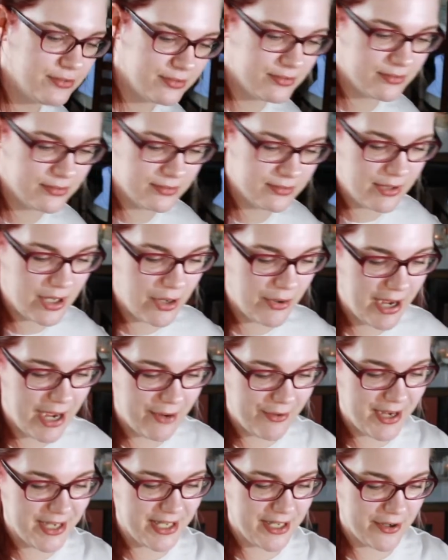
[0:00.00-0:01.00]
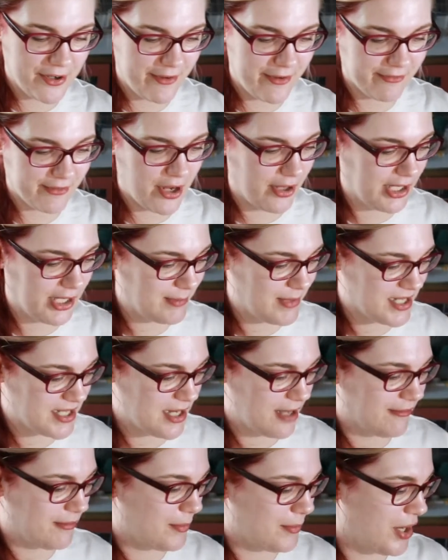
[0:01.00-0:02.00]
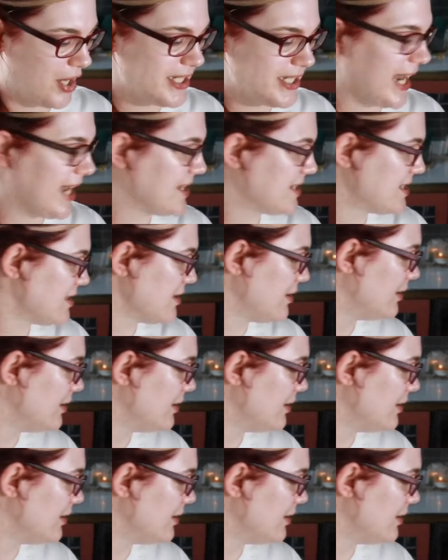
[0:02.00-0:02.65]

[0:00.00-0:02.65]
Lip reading: know how I get off calling myself a podcaster.